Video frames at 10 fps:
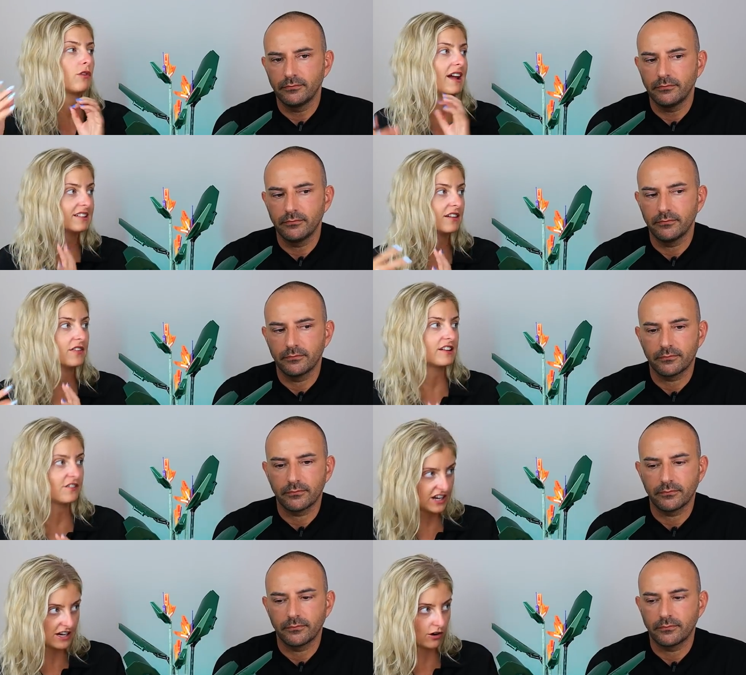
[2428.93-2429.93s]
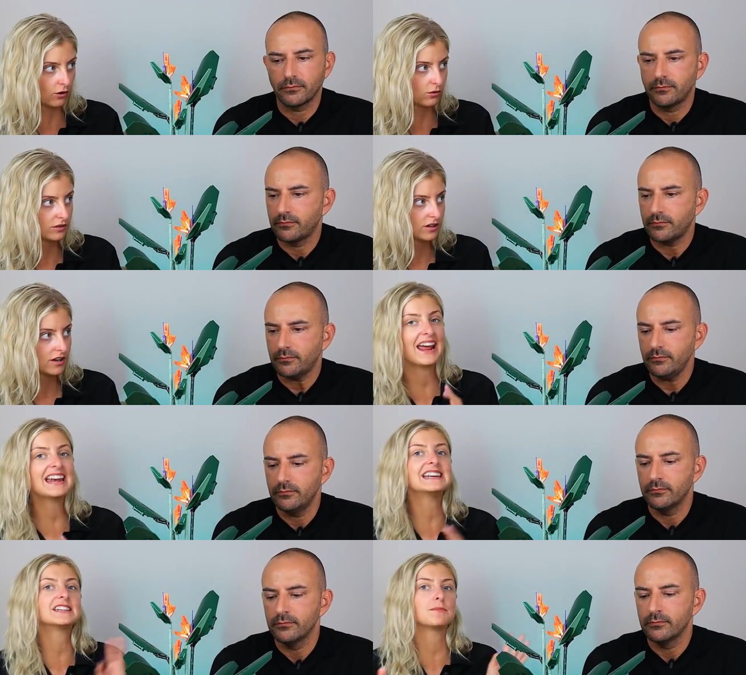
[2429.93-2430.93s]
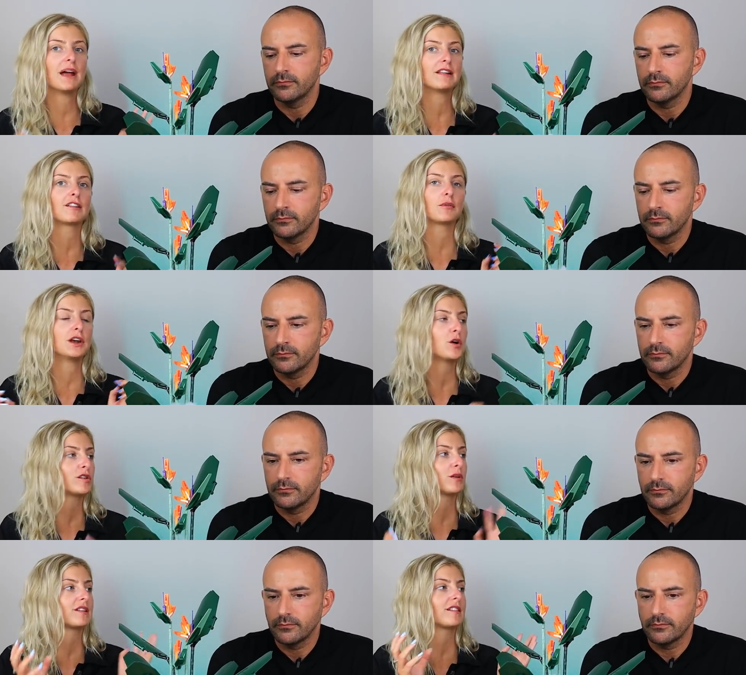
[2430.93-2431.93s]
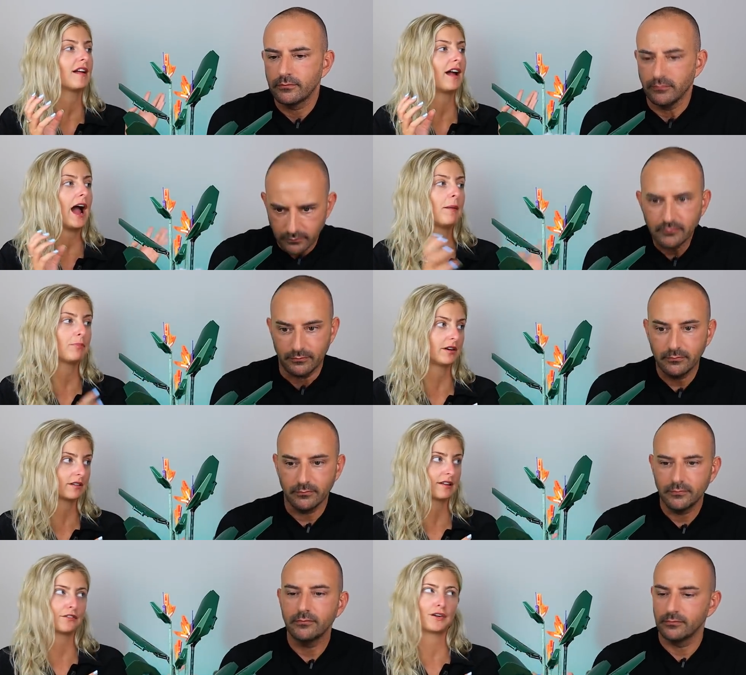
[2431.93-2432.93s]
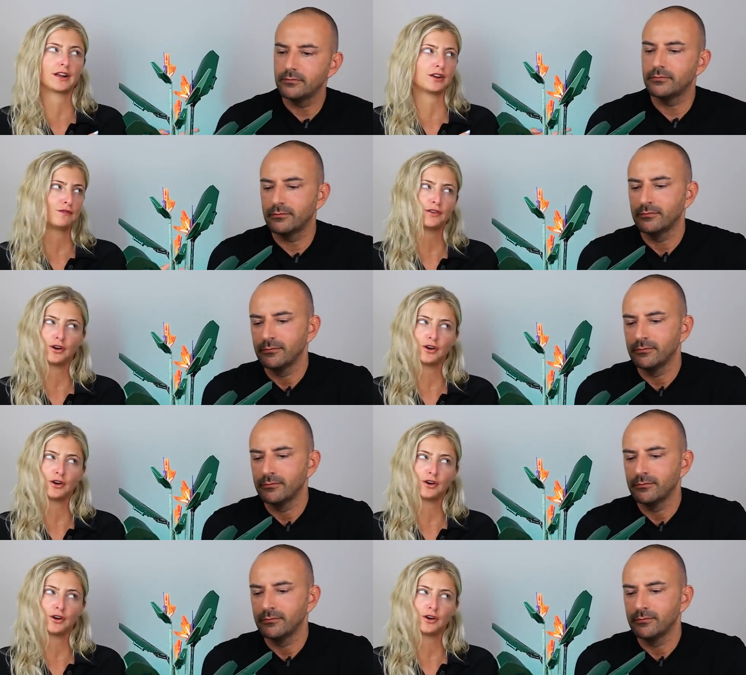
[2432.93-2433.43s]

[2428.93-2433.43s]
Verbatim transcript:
Speaker 1: the rest of this video, played it to Ben so he knows what's happened, because I feel like you